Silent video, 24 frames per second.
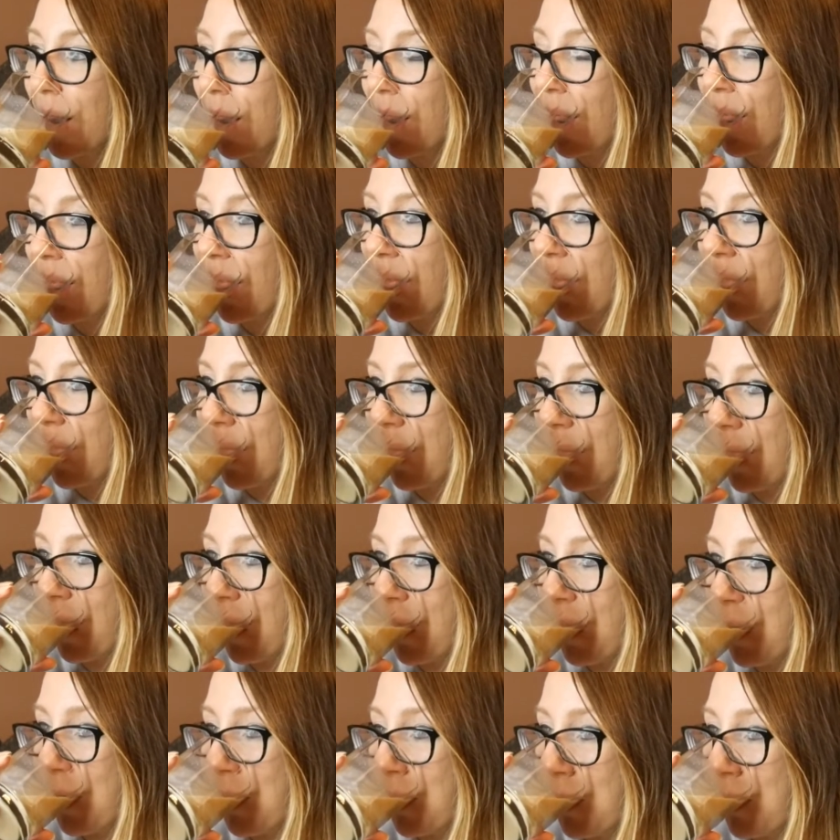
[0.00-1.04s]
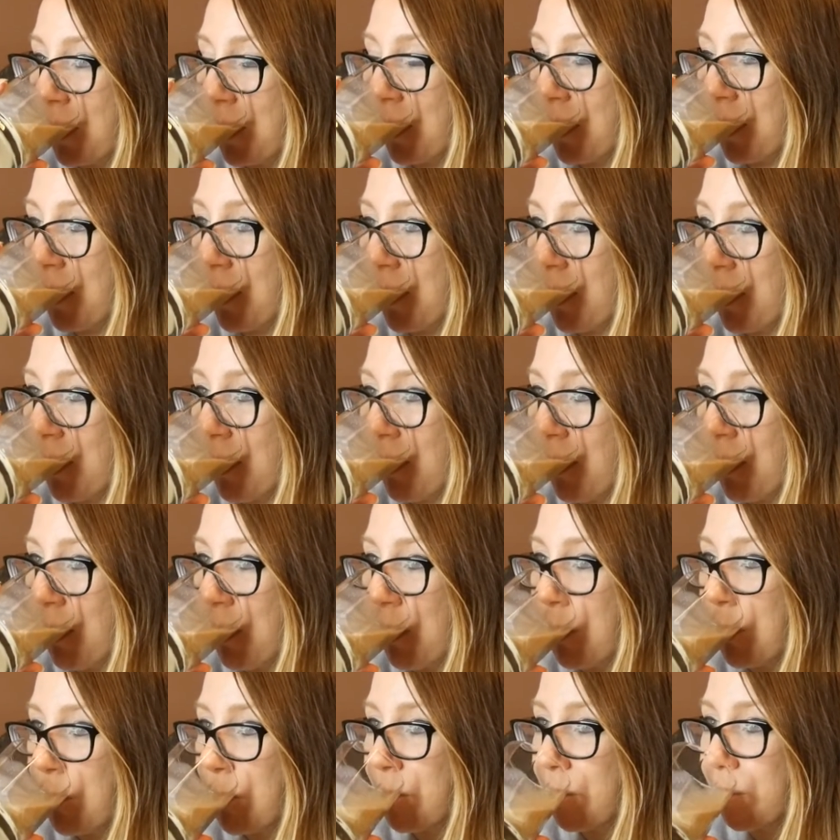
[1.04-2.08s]

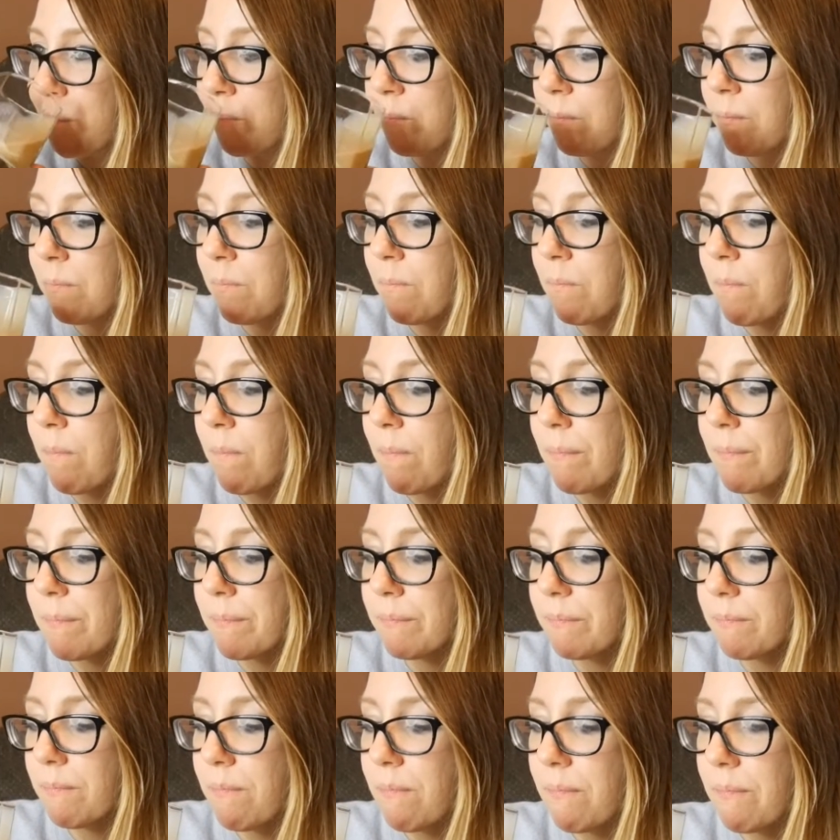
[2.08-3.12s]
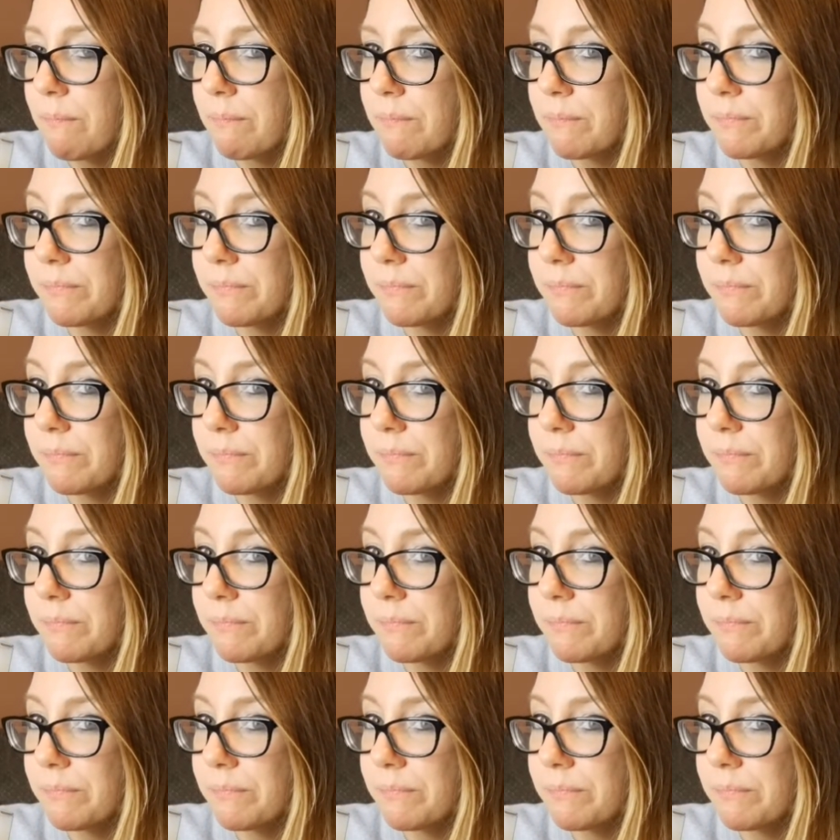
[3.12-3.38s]
(silence)